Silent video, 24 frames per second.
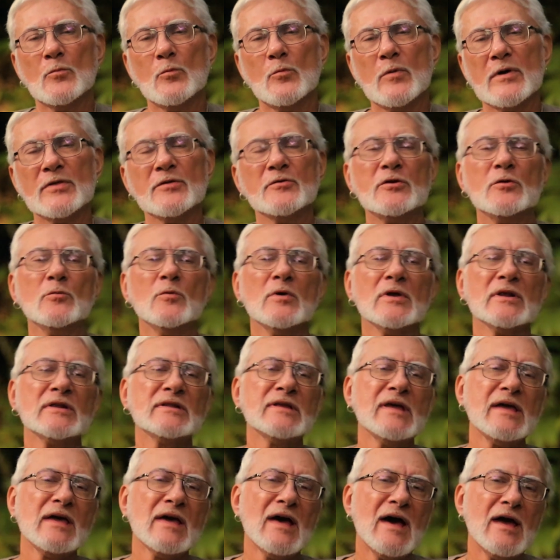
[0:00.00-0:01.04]
whether you want to
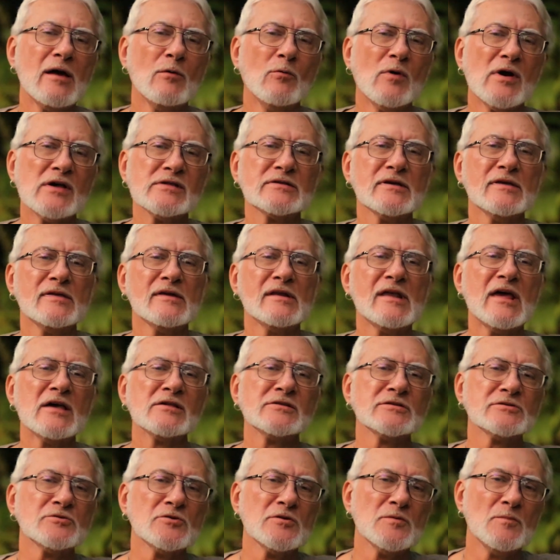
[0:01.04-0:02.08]
take ayahuasca that
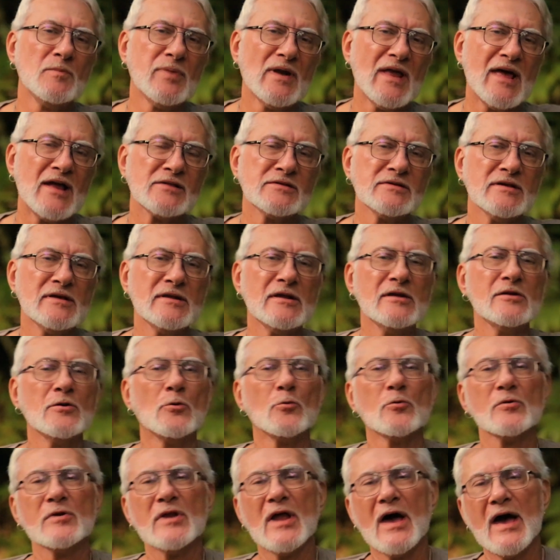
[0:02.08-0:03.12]
has certain plants in it
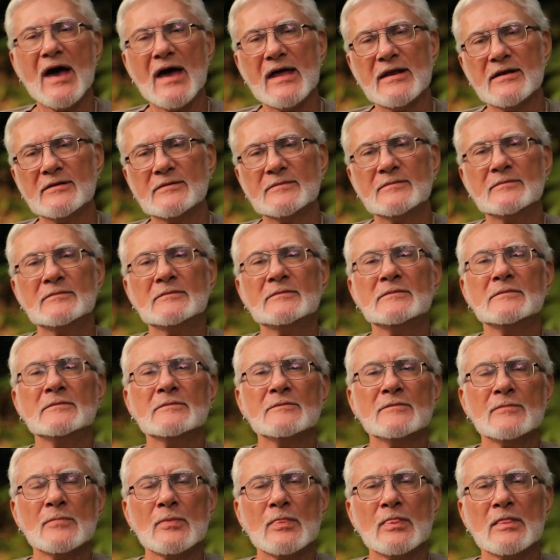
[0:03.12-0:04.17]
or not,
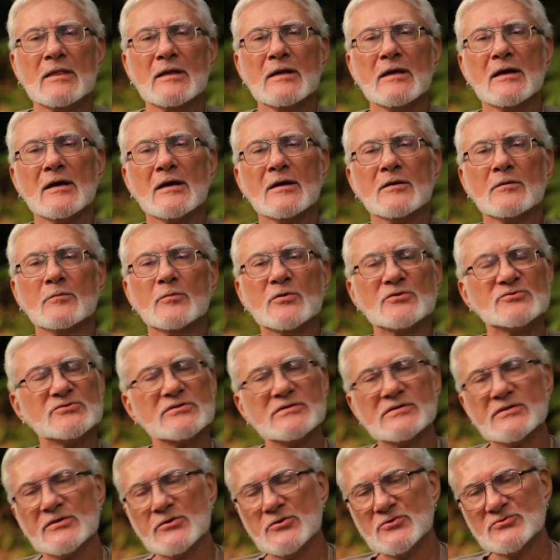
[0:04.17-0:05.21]
which
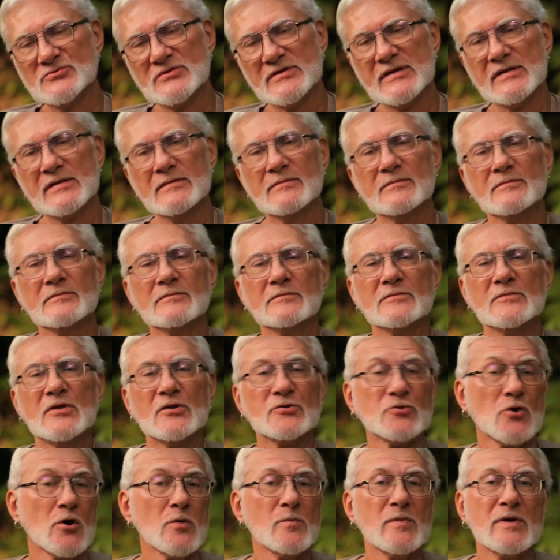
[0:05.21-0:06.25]
is usually
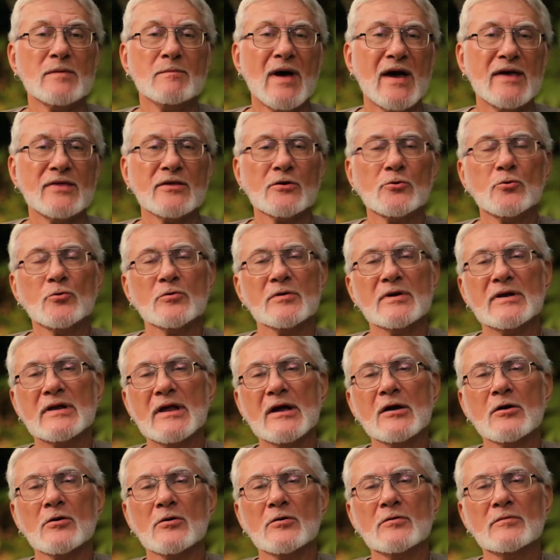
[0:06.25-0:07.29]
determined by the
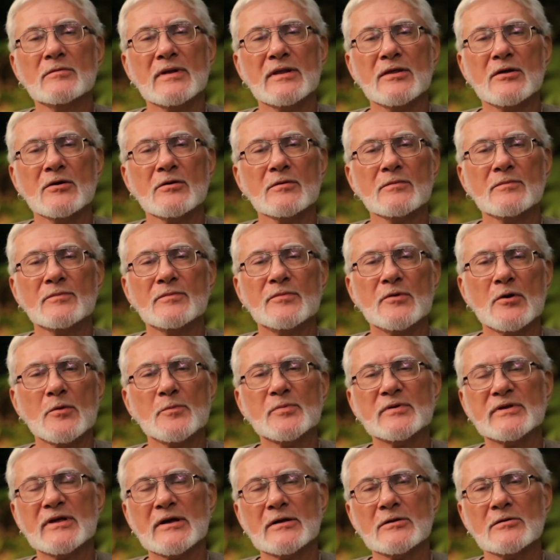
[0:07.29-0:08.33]
curandero and their
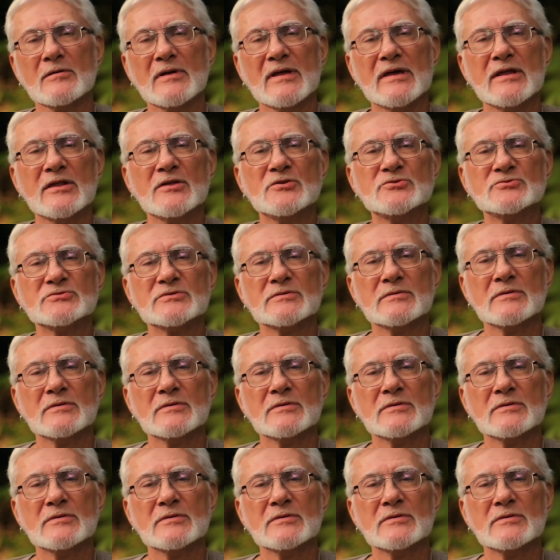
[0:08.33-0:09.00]
particular lineage,